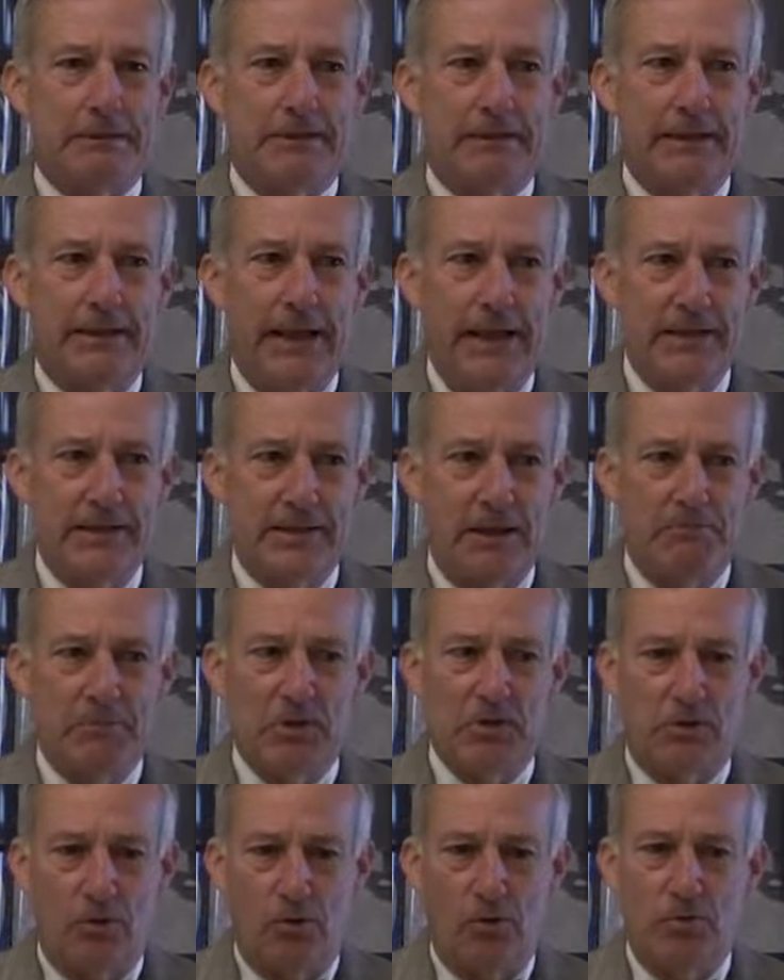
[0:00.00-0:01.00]
Today's
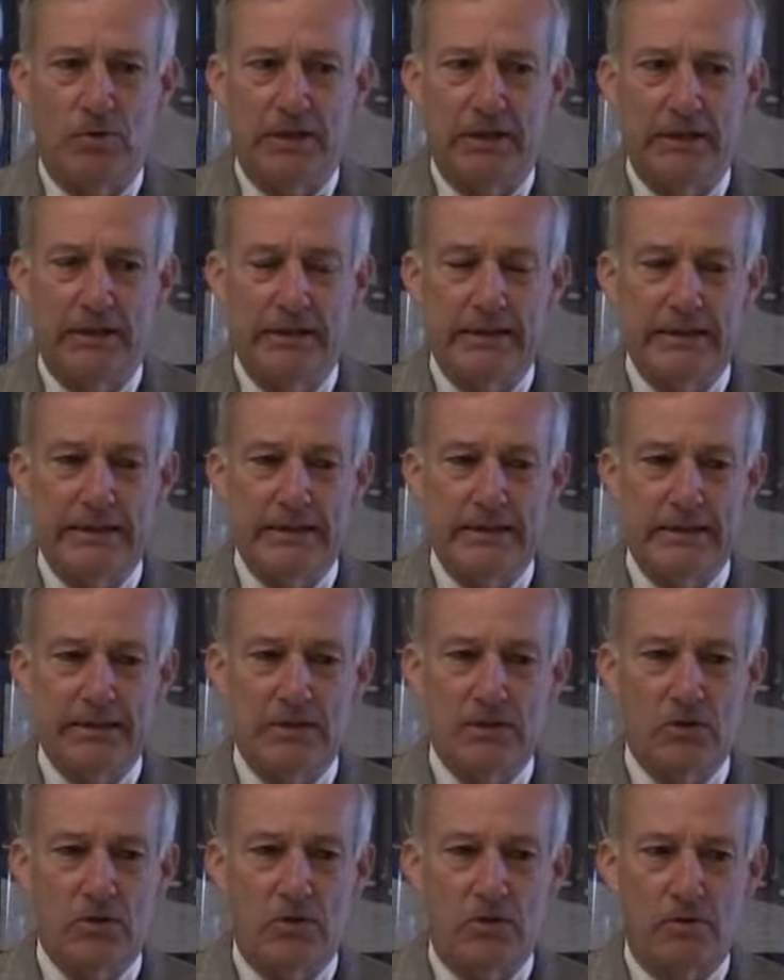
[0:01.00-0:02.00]
episode
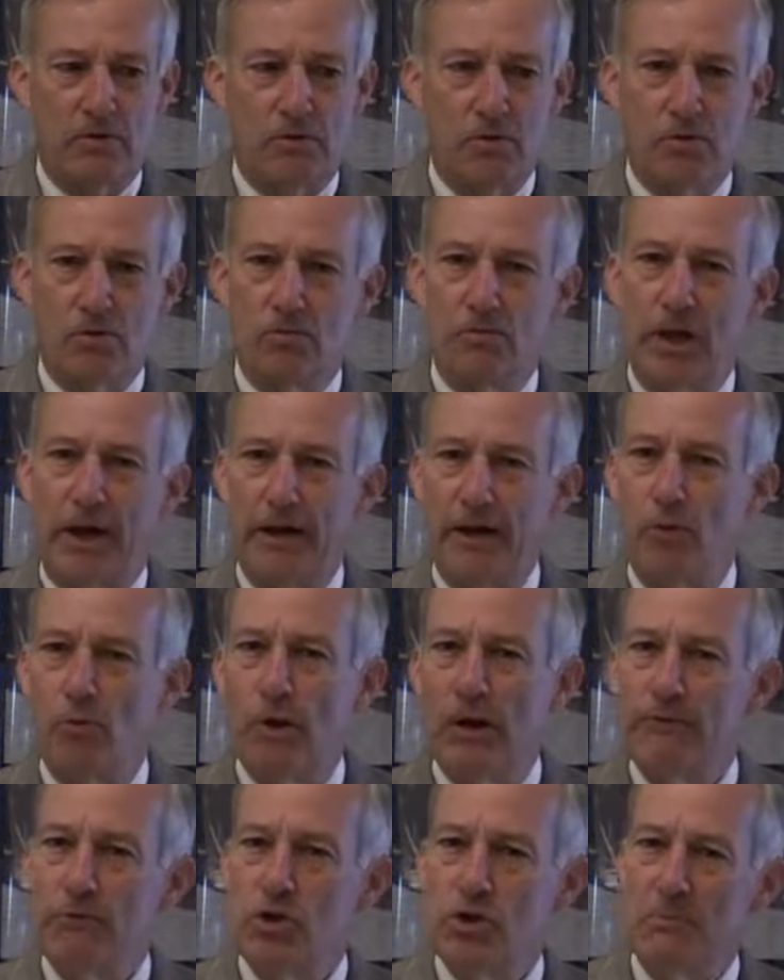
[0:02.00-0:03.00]
is another one
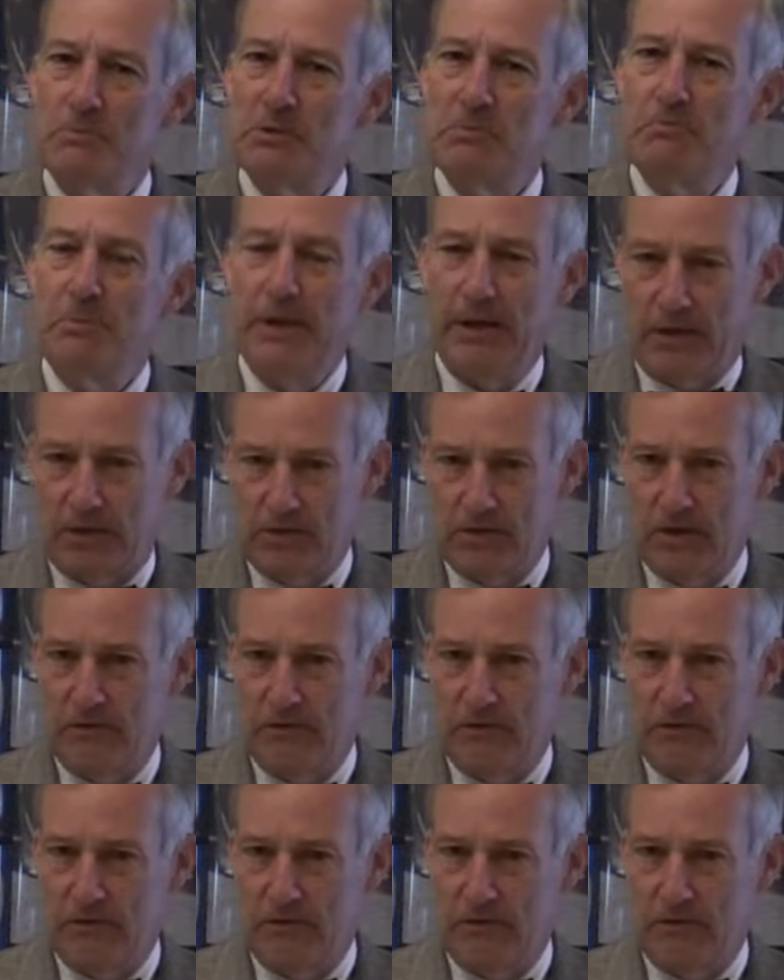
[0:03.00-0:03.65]
of Jim's picks.